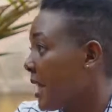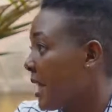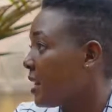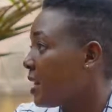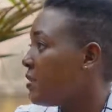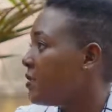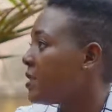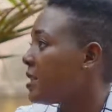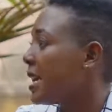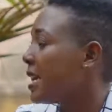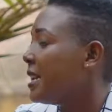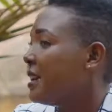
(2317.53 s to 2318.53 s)
Like you
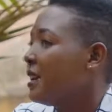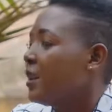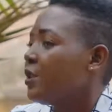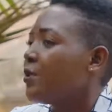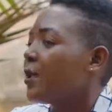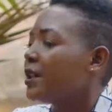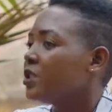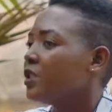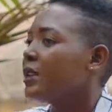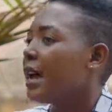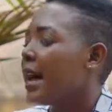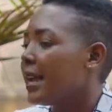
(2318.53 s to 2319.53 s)
said, you
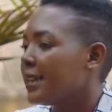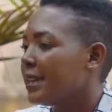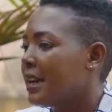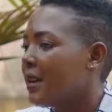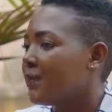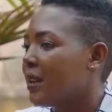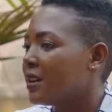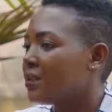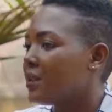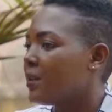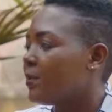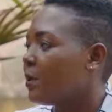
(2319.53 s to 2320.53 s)
mentioned earlier
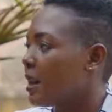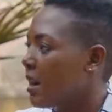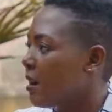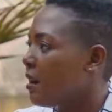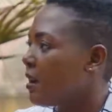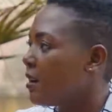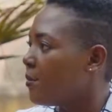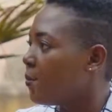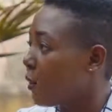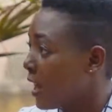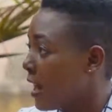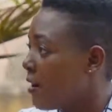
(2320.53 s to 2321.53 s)
about
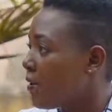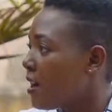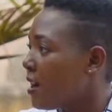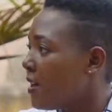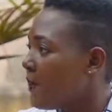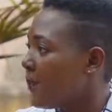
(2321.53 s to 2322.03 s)
Bulgaria